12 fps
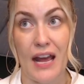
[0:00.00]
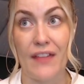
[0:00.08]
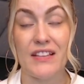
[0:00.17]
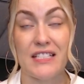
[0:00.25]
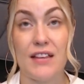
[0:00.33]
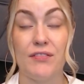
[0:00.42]
at
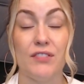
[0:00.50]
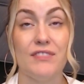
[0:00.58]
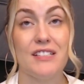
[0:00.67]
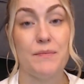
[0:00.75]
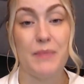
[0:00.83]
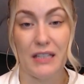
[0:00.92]
this level of
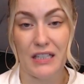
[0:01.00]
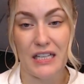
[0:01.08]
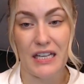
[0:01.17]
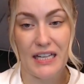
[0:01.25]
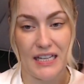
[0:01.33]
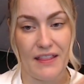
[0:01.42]

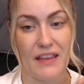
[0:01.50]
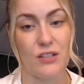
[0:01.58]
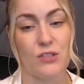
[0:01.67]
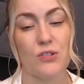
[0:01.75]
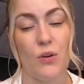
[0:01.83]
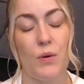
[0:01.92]
visibility, I think
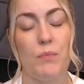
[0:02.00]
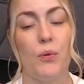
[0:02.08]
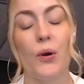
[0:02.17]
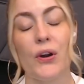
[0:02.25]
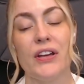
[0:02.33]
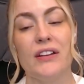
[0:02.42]
it's so
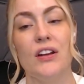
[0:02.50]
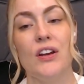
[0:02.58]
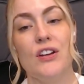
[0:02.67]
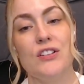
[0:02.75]
important